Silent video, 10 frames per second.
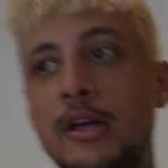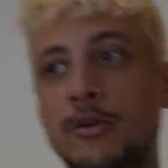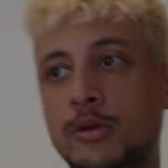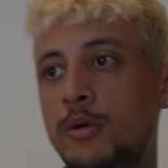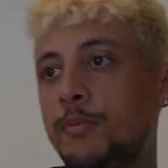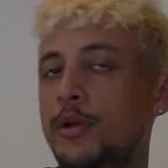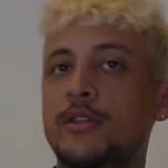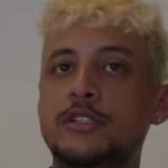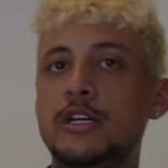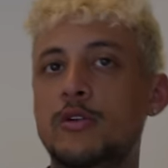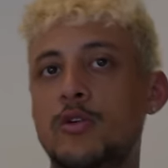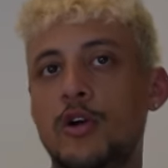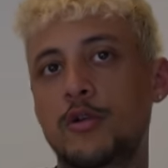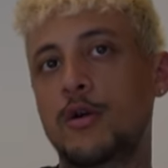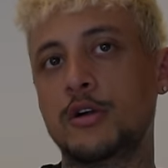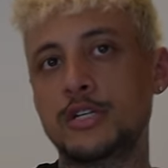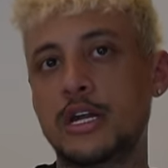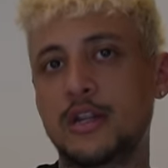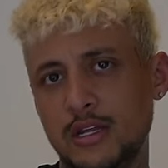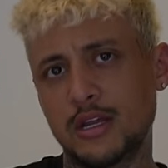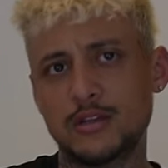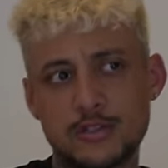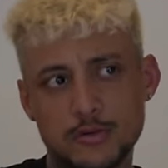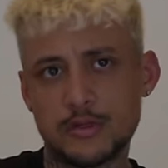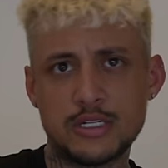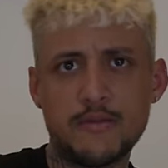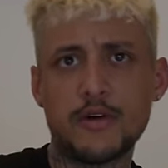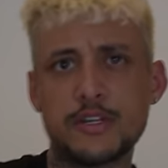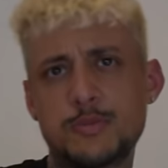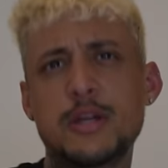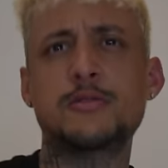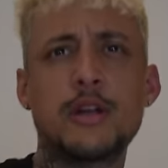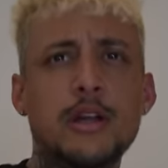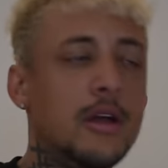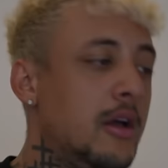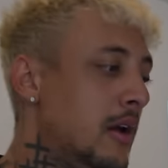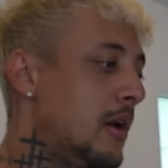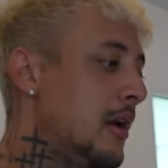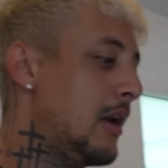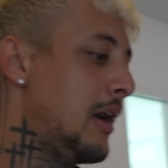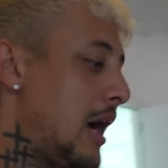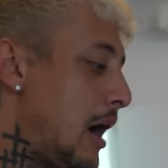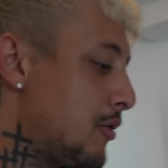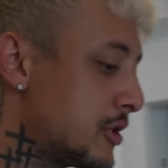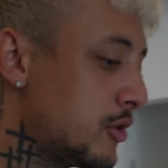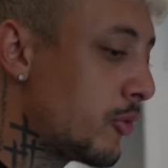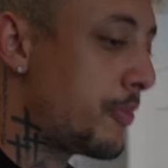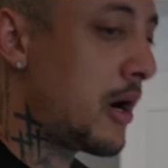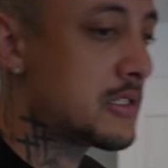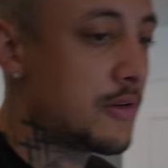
which I'm gonna put on the single car garage side, I think. So save all this space, right? I was gonna do epoxy